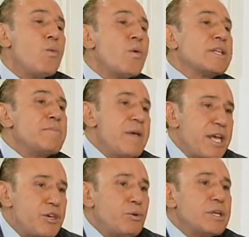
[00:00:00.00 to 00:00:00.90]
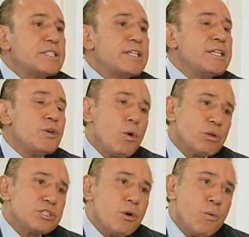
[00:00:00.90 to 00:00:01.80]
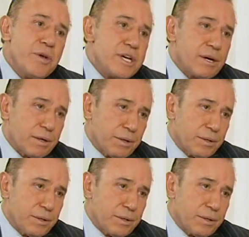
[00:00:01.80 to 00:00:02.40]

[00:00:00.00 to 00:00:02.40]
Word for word: what make your skin also weaker.